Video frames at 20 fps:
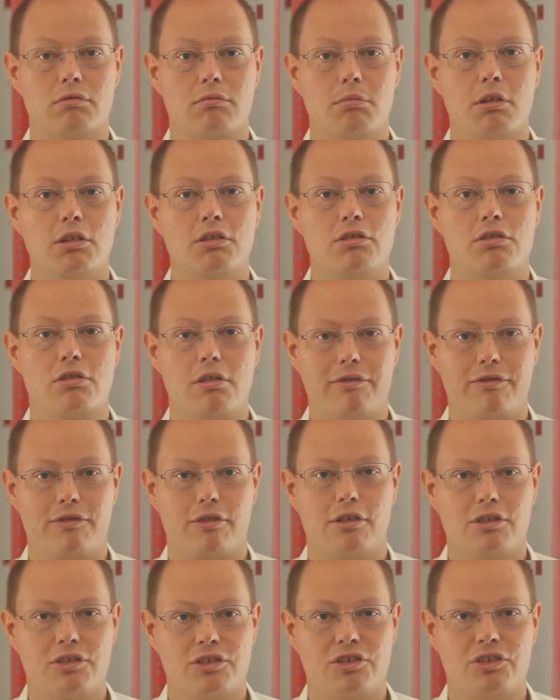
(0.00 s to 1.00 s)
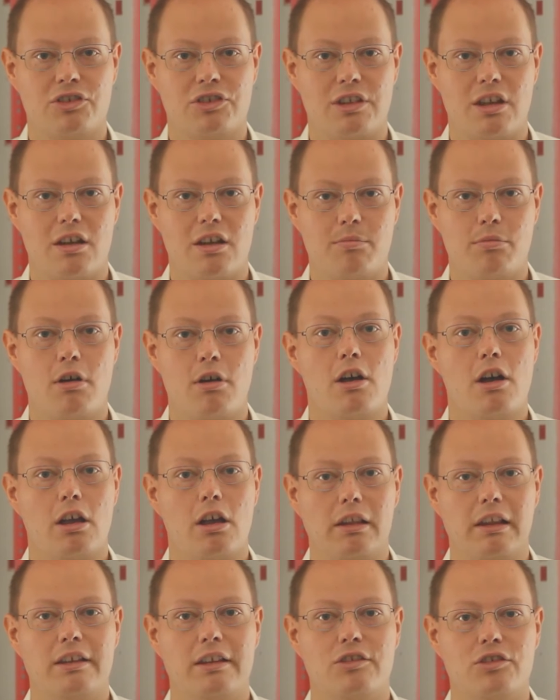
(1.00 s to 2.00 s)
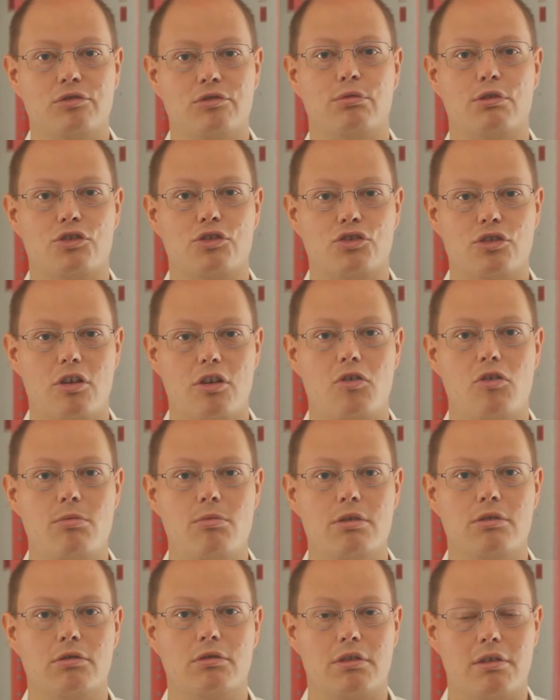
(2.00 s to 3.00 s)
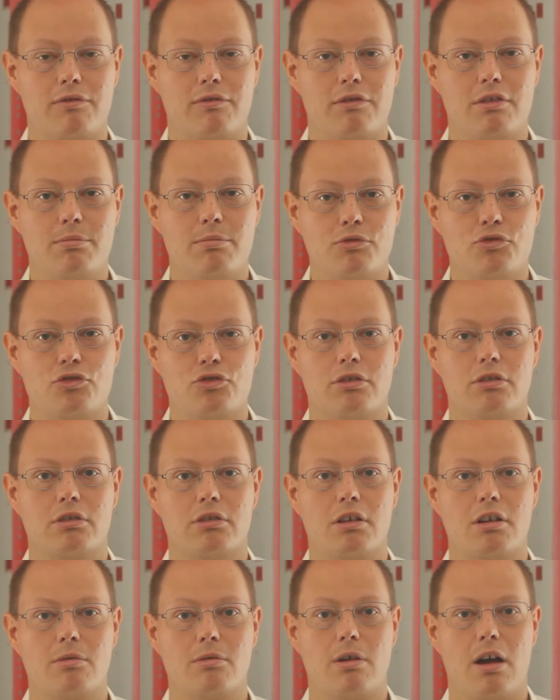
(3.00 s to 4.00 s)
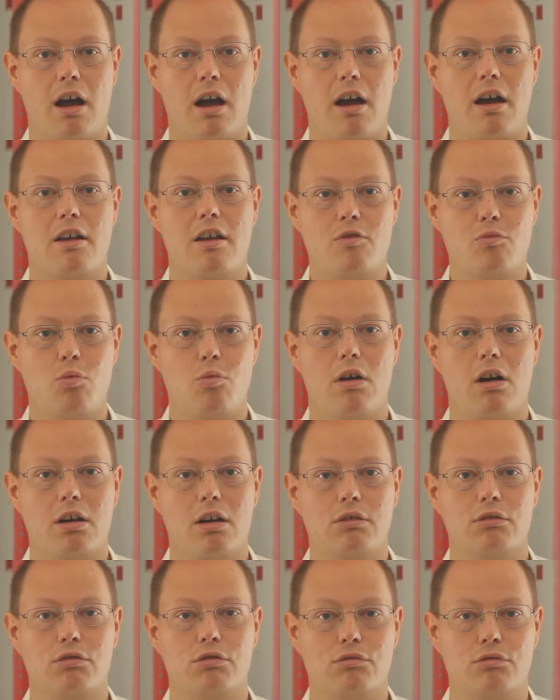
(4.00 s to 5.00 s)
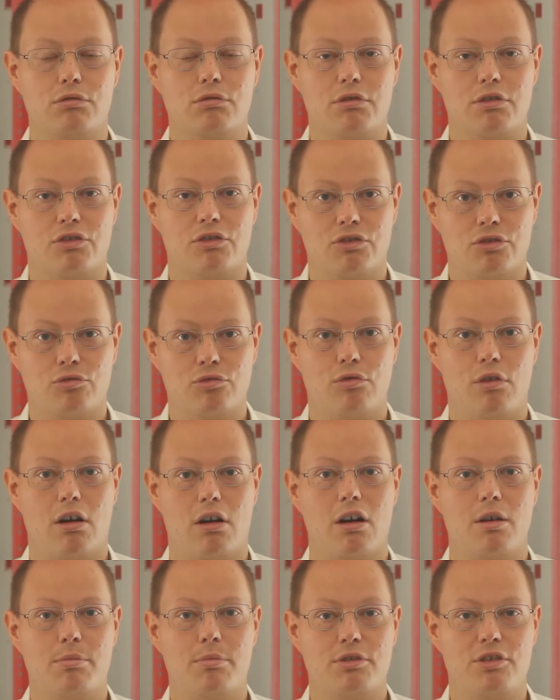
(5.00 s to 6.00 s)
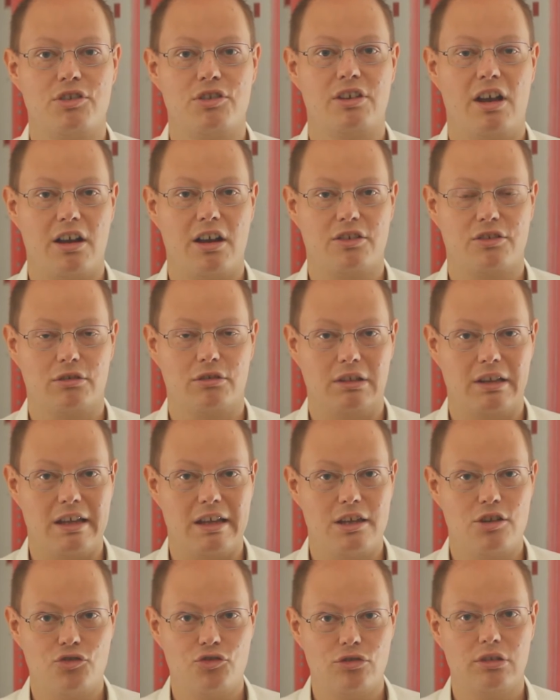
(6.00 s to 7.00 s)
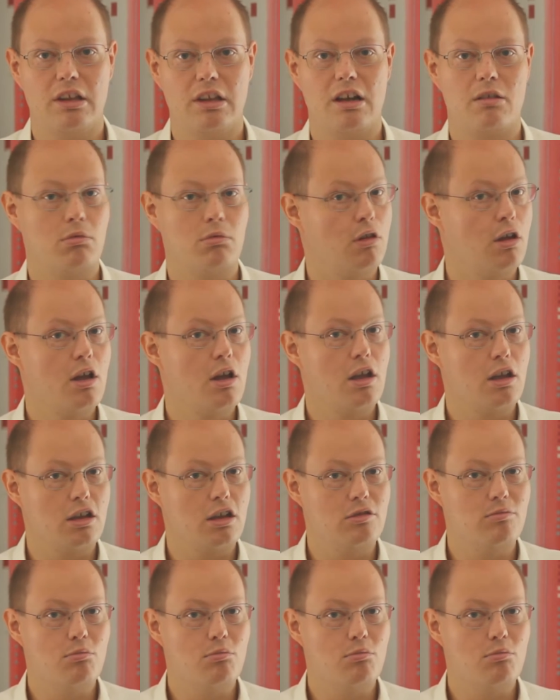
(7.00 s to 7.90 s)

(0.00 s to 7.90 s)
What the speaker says: But in the first step, let's switch over to the flipchart, where I want to describe this isolation level in